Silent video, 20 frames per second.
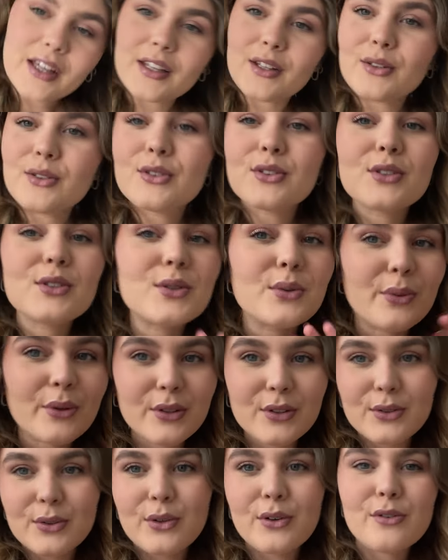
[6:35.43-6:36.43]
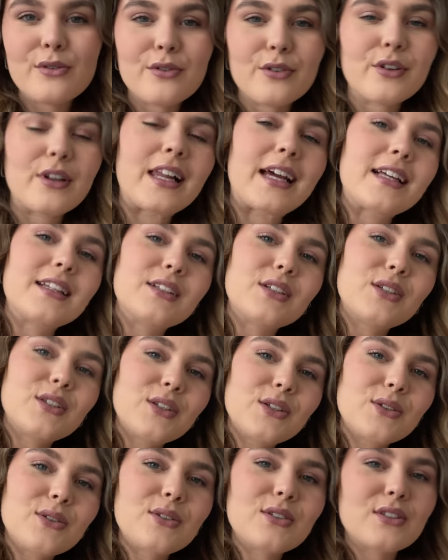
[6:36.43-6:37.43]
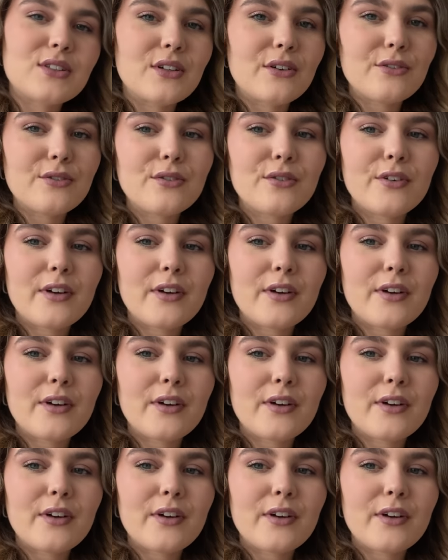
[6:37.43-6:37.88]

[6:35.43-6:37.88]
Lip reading: and you just want to go for like the cute soft